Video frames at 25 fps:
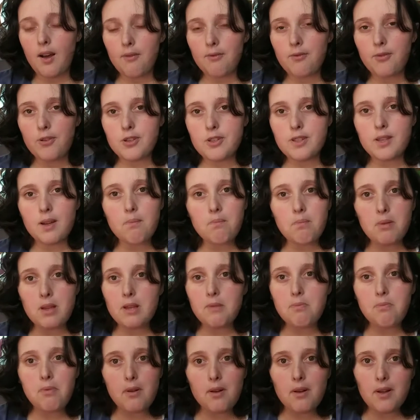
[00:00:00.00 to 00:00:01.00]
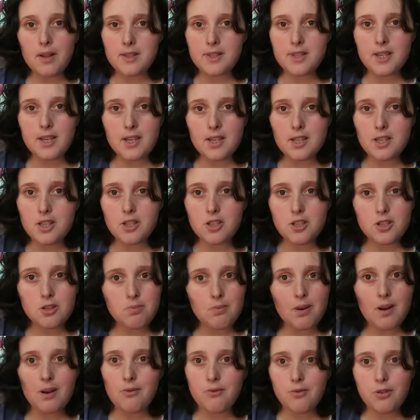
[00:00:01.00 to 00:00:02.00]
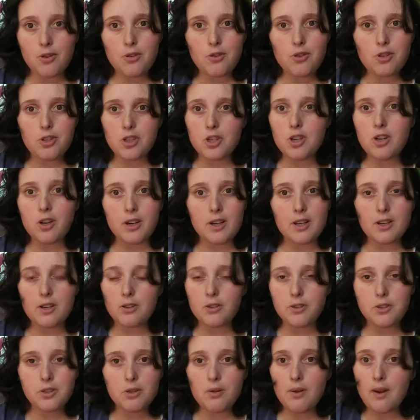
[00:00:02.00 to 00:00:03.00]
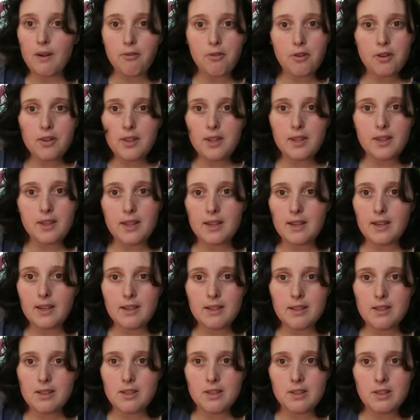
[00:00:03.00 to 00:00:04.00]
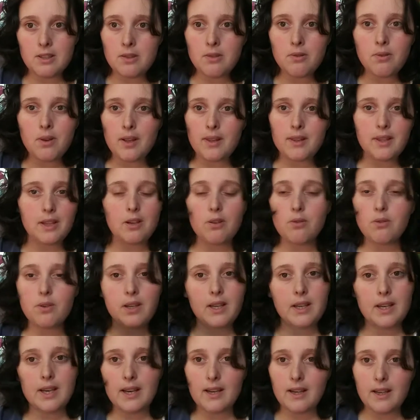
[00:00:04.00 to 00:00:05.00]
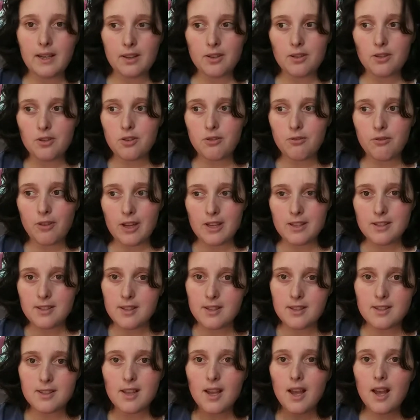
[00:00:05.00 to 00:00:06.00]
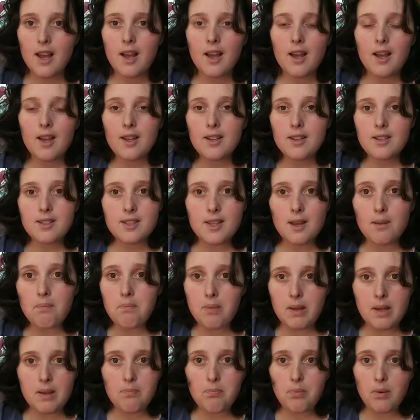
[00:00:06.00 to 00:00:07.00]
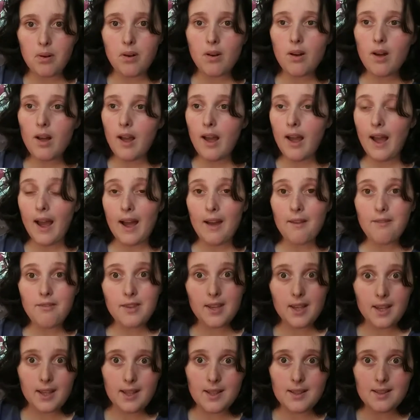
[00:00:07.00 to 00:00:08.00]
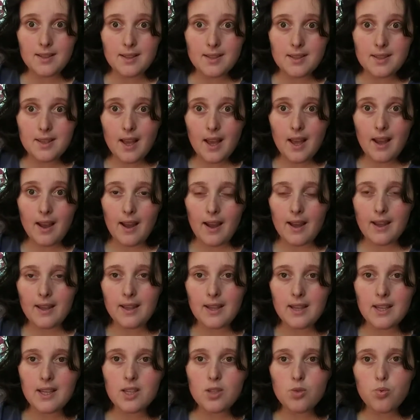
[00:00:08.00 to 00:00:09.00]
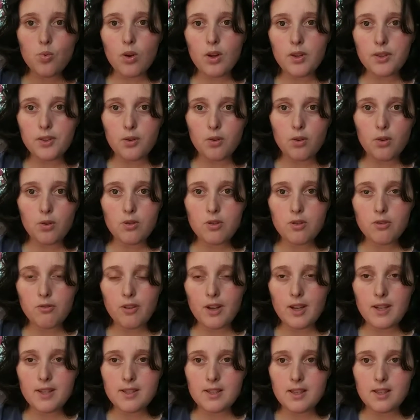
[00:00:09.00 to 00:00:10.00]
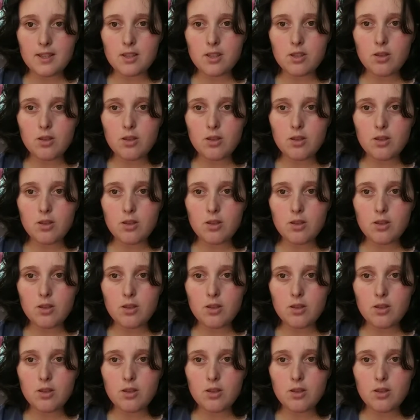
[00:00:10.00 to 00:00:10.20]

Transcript: For some people, a 6-inch smartphone, sure, it'll do everything they need it to do, and they don't need any other devices. Some people have kids, and kids want their own devices.